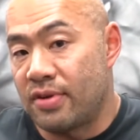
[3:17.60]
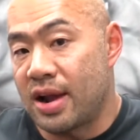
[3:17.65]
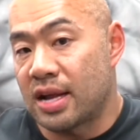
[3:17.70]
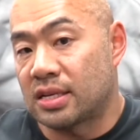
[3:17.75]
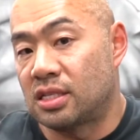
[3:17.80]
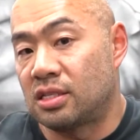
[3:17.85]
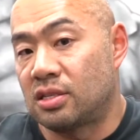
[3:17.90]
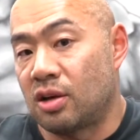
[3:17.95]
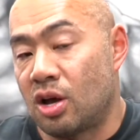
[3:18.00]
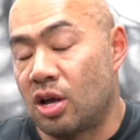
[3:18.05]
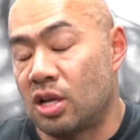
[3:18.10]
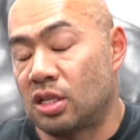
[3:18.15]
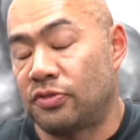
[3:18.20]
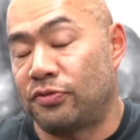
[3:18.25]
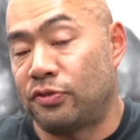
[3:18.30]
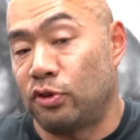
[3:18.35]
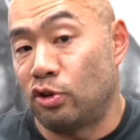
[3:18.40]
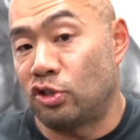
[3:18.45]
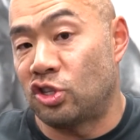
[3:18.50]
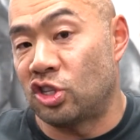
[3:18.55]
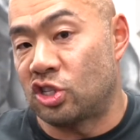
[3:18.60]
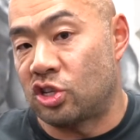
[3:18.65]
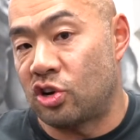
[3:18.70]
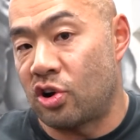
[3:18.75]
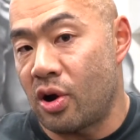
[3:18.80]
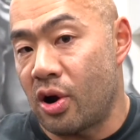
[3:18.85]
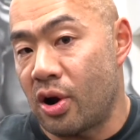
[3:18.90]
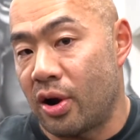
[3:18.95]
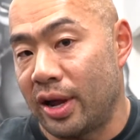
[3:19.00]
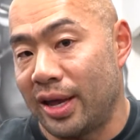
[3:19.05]
exercise for you to
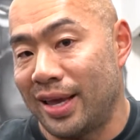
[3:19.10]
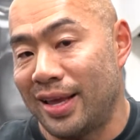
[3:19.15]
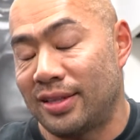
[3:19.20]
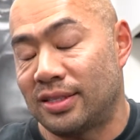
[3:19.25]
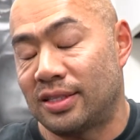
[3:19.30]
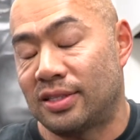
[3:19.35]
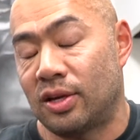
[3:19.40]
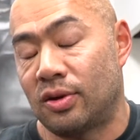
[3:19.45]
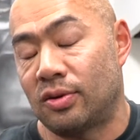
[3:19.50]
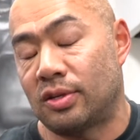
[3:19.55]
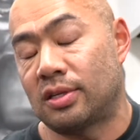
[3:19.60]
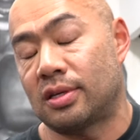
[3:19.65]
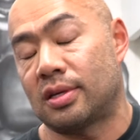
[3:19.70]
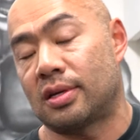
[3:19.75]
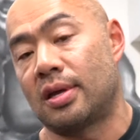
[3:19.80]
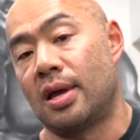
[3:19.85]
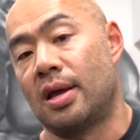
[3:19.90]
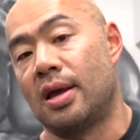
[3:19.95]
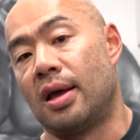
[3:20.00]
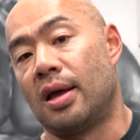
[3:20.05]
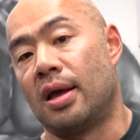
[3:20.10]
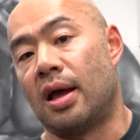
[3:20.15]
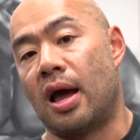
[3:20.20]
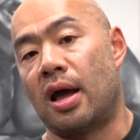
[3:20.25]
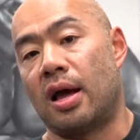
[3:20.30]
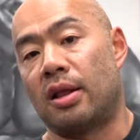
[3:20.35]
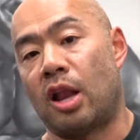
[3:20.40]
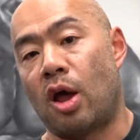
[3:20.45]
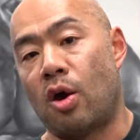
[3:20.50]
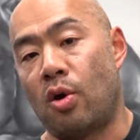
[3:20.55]
try to
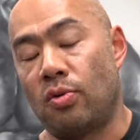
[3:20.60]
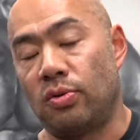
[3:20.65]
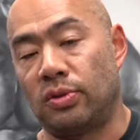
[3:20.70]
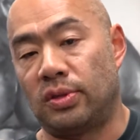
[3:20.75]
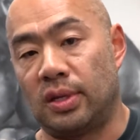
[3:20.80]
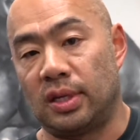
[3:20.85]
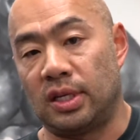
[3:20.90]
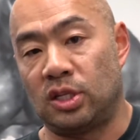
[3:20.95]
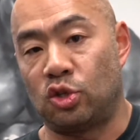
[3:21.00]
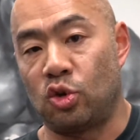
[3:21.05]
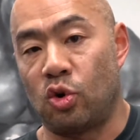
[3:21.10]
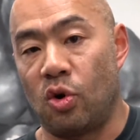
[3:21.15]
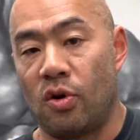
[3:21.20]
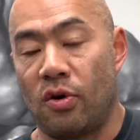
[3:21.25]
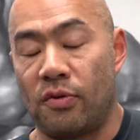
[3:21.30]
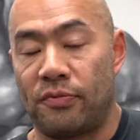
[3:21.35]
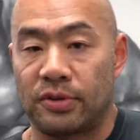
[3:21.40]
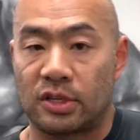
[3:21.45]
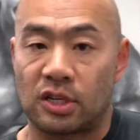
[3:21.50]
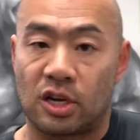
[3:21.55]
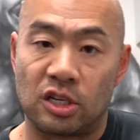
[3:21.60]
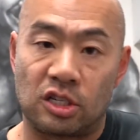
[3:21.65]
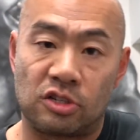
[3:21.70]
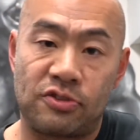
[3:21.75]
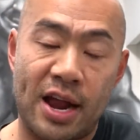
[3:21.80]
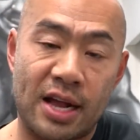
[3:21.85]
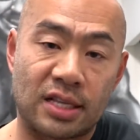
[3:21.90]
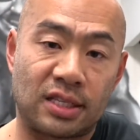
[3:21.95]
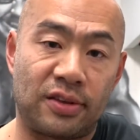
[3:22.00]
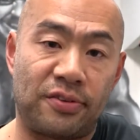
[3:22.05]
load the sort of
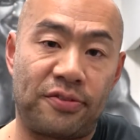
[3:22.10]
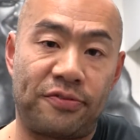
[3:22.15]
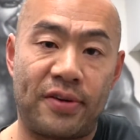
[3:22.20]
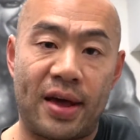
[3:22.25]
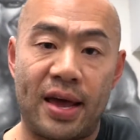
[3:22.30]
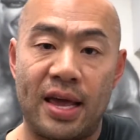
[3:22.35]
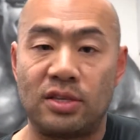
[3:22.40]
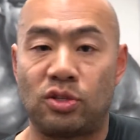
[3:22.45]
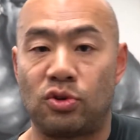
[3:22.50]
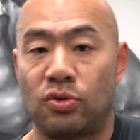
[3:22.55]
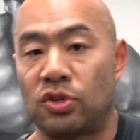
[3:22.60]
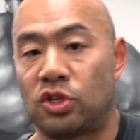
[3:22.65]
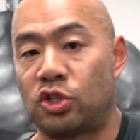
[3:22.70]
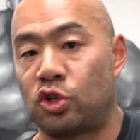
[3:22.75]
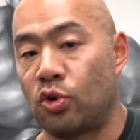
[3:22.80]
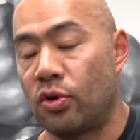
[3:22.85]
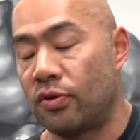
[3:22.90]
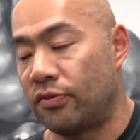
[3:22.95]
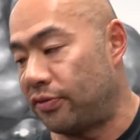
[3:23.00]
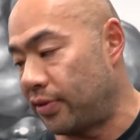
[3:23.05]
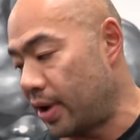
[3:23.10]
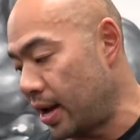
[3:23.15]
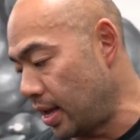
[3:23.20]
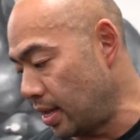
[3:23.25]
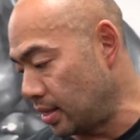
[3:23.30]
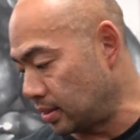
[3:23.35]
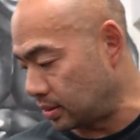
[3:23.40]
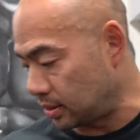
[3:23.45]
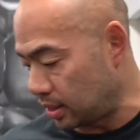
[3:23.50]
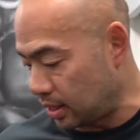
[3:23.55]
contracted phase or the shortened
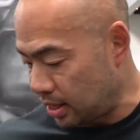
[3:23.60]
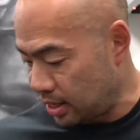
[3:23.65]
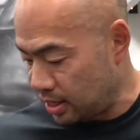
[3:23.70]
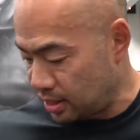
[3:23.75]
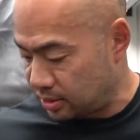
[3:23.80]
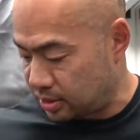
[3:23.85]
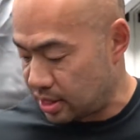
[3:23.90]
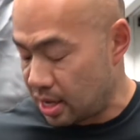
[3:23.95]
phase is